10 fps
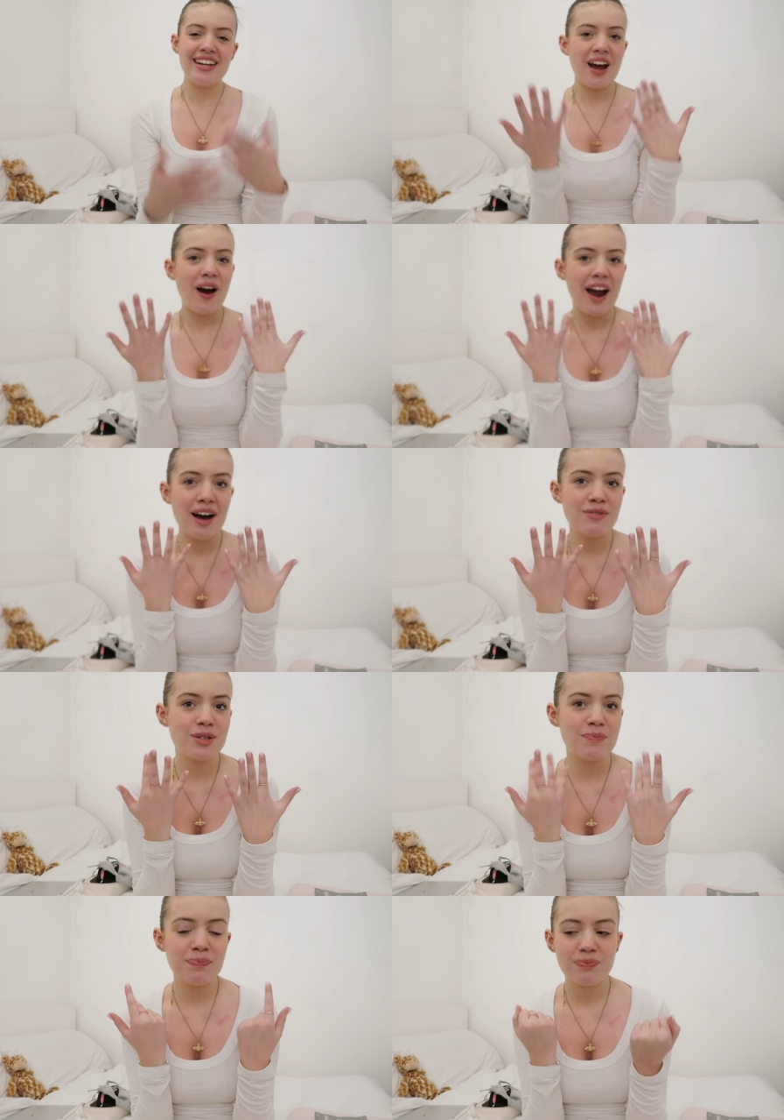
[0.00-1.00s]
now I have
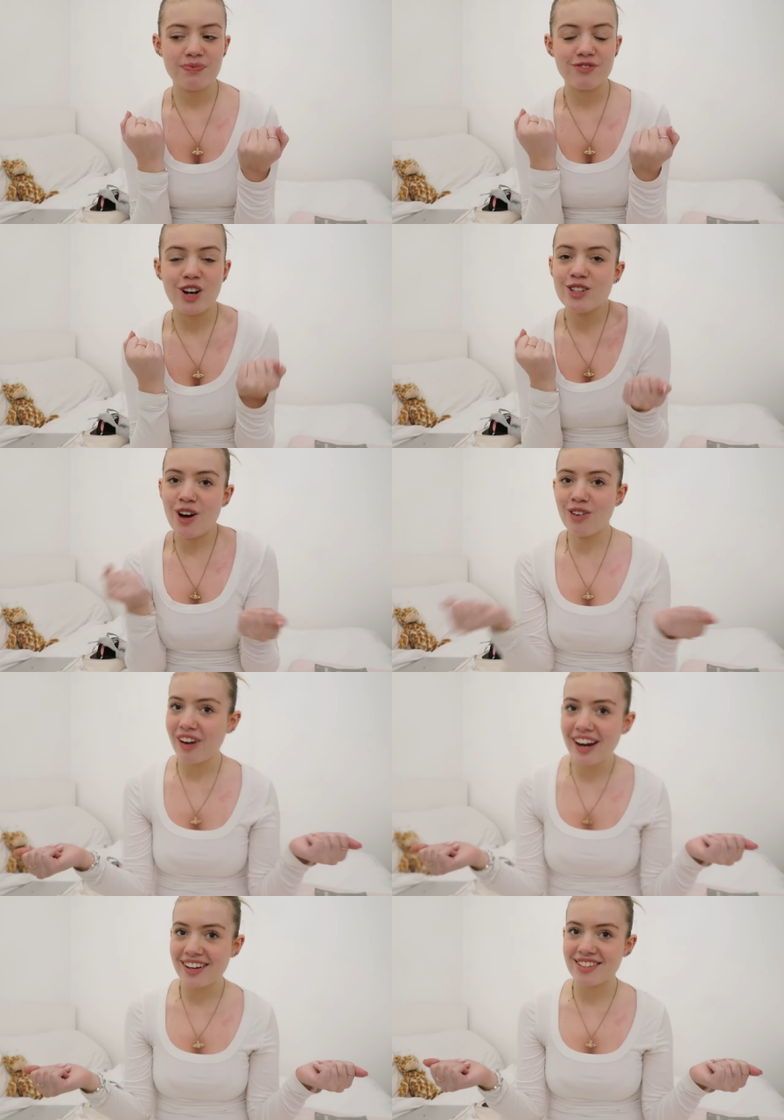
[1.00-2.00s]
some rose gold
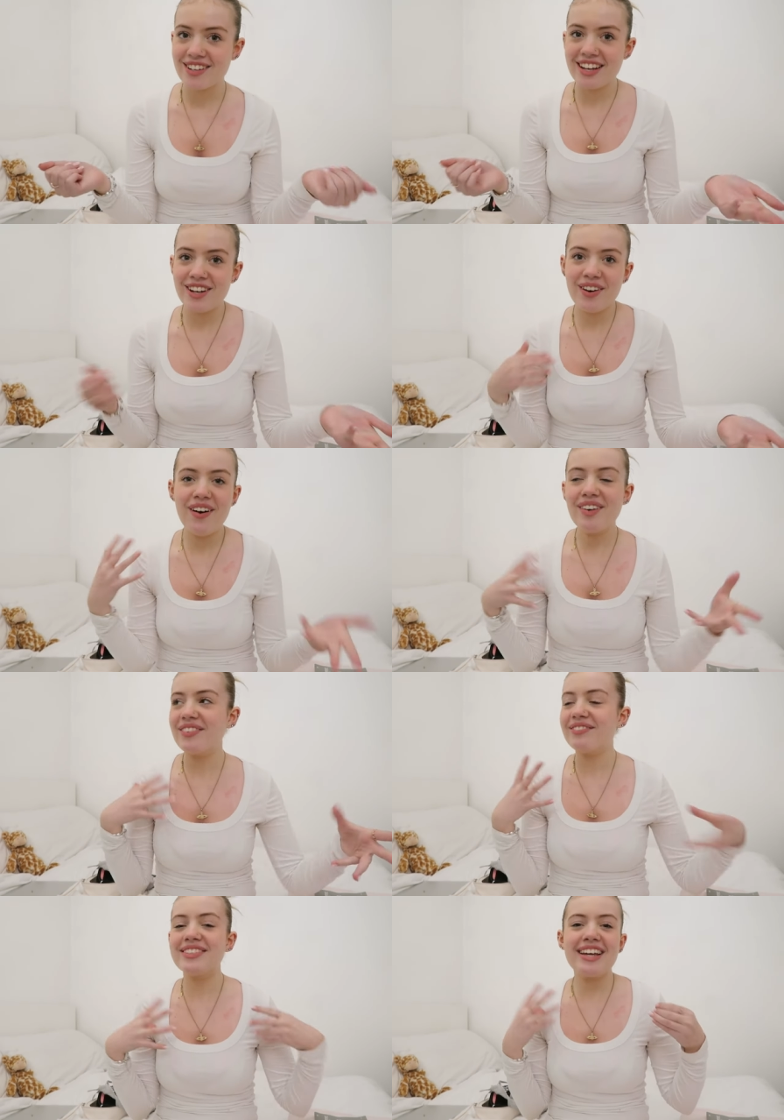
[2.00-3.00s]
rings. I was like, you know what?
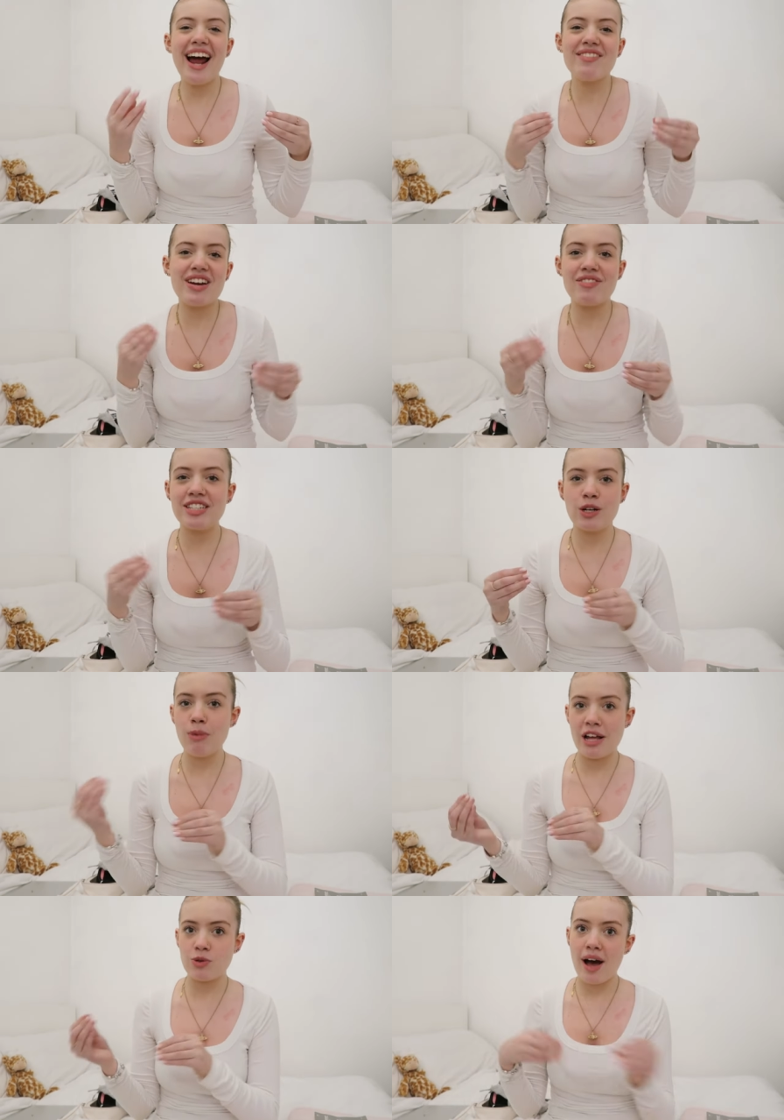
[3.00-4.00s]
I'm just gonna have every single
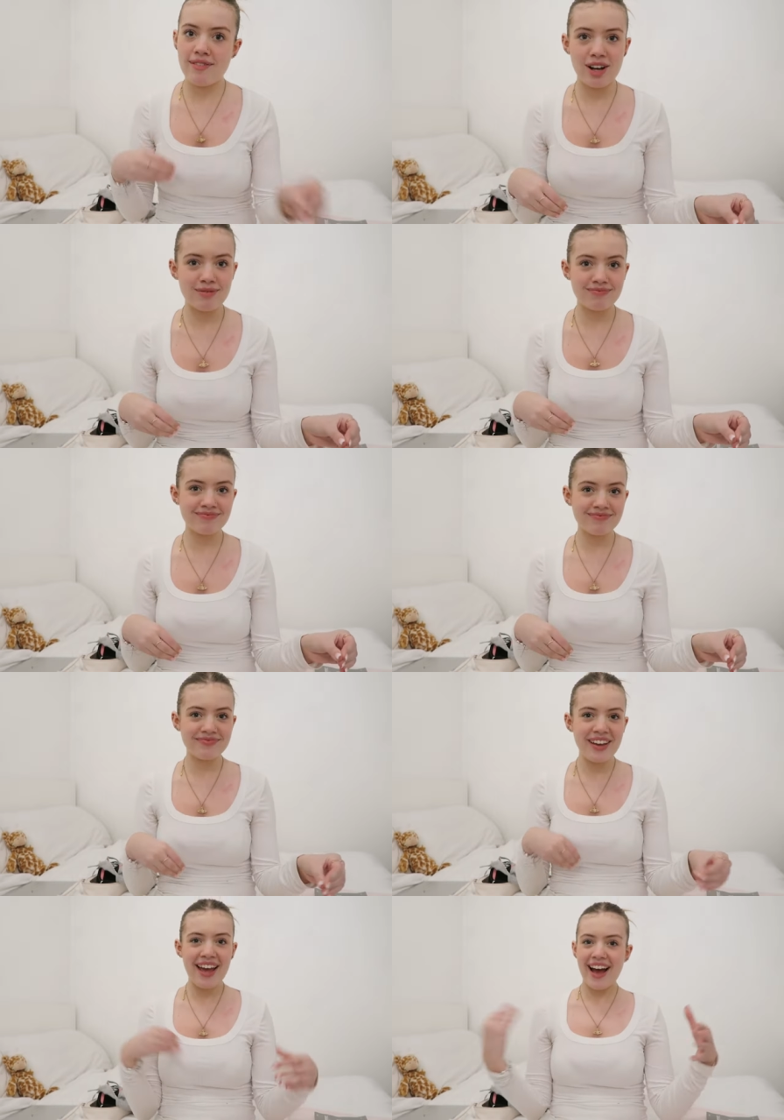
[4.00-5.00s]
metal ever.
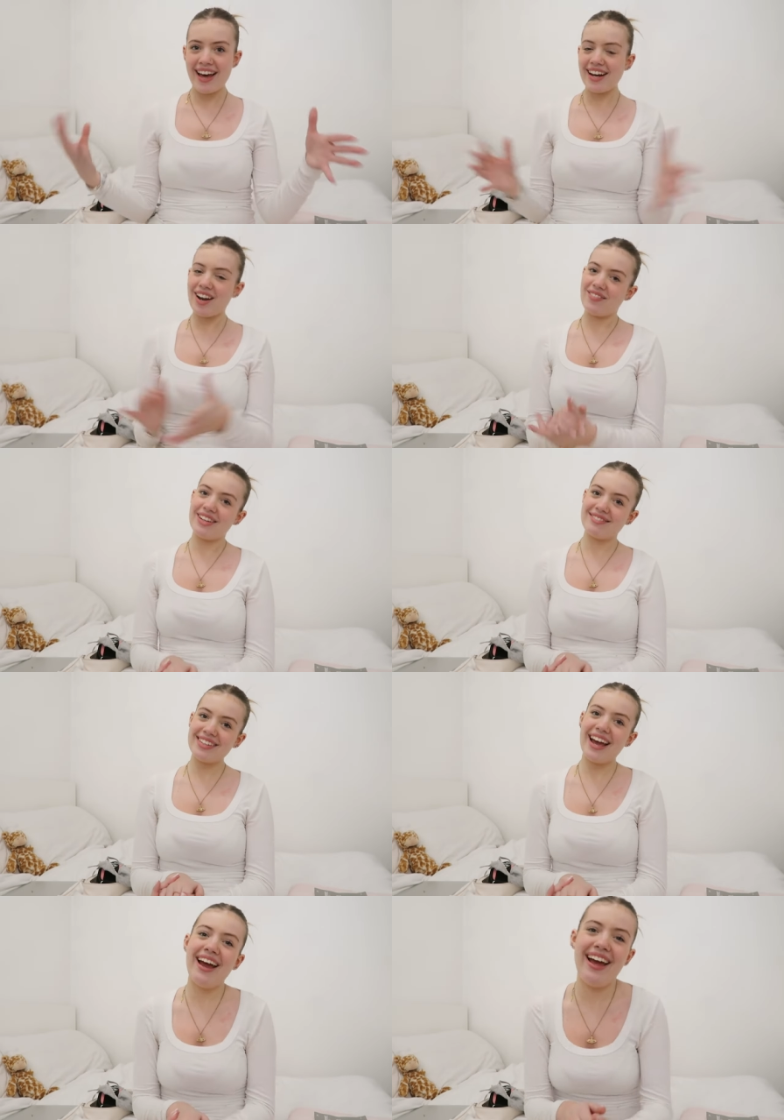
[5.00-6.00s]
And I love
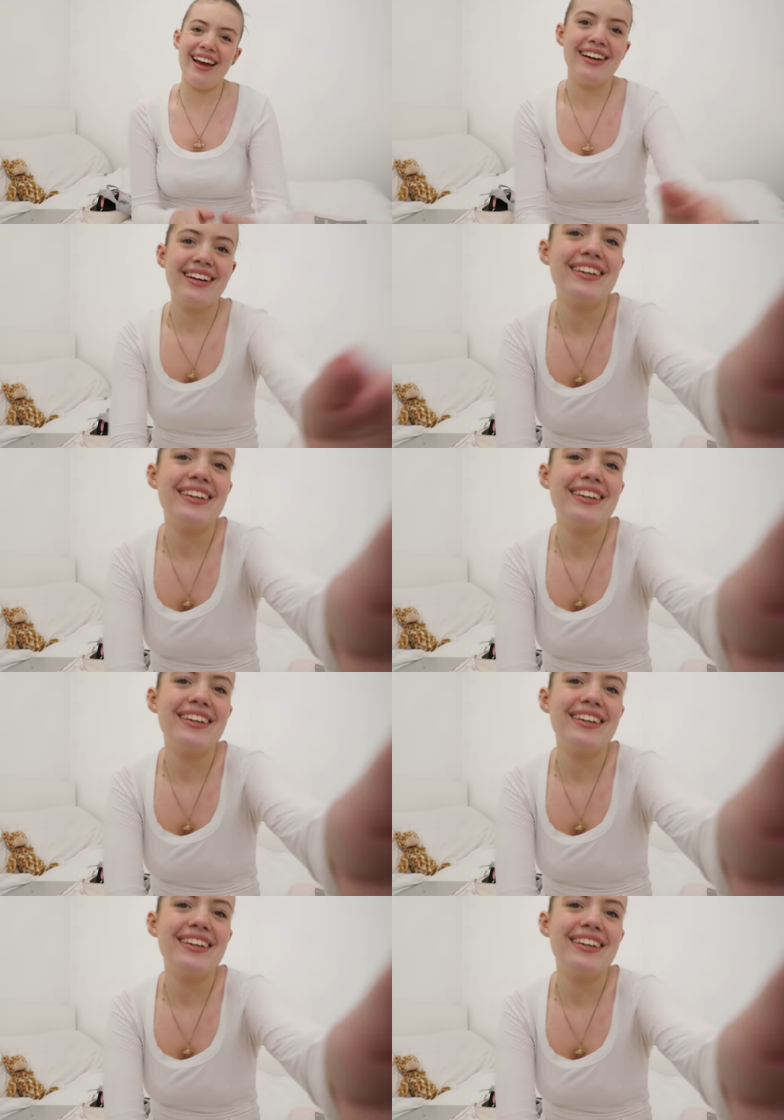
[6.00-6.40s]
it.